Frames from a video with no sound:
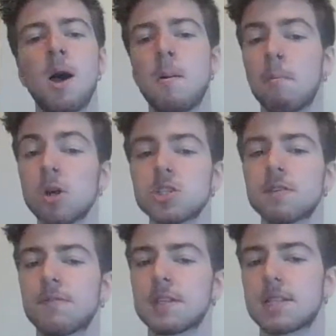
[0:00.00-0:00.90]
Most
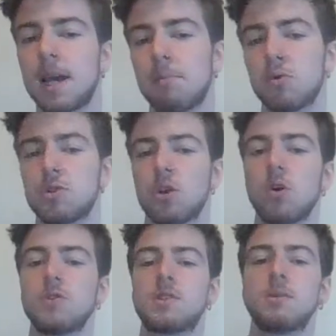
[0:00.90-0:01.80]
of the sample
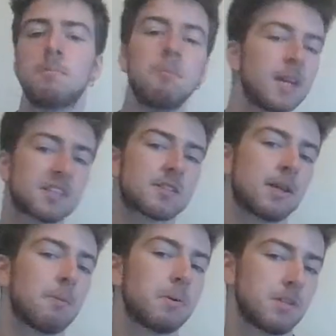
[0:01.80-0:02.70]
shows mixed
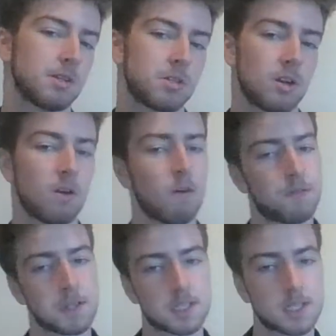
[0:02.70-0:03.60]
supposition of
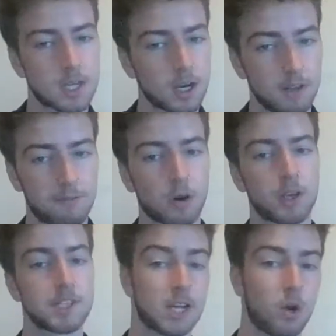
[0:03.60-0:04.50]
the study
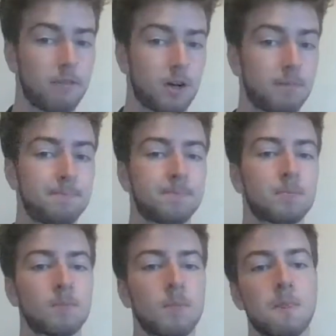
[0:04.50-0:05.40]
focus, however,
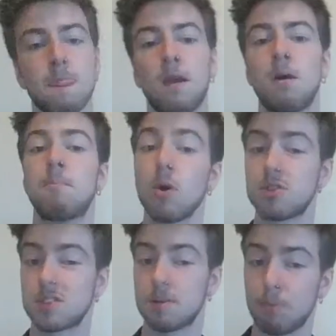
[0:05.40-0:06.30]
both
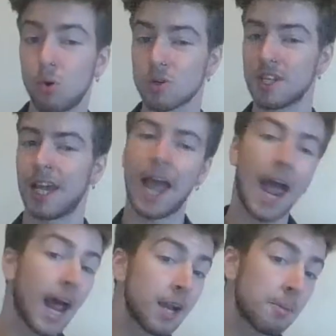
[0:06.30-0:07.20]
supporting
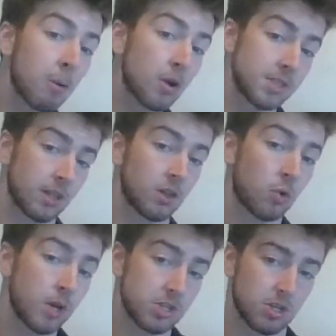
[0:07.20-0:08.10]
and opposing the
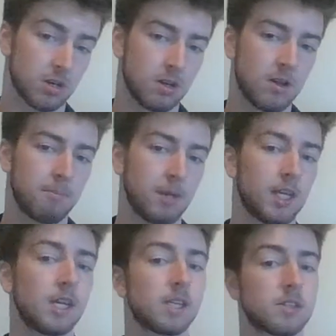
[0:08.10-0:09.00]
question, being
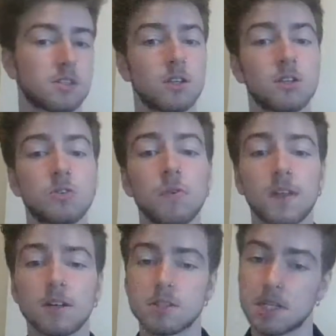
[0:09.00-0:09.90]
years
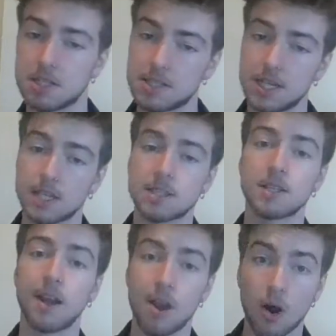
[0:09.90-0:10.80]
2006,
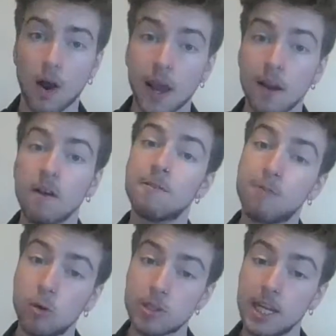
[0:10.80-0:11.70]
9,
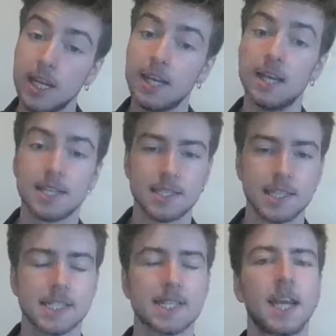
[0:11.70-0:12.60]
14,
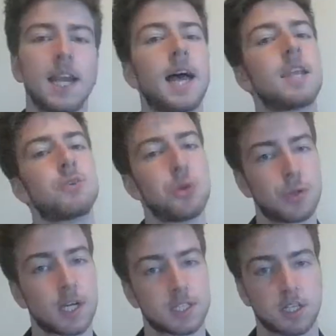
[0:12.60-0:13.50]
16 and
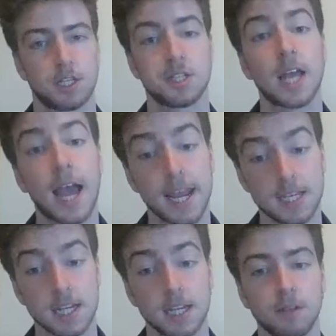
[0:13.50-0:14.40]
2018.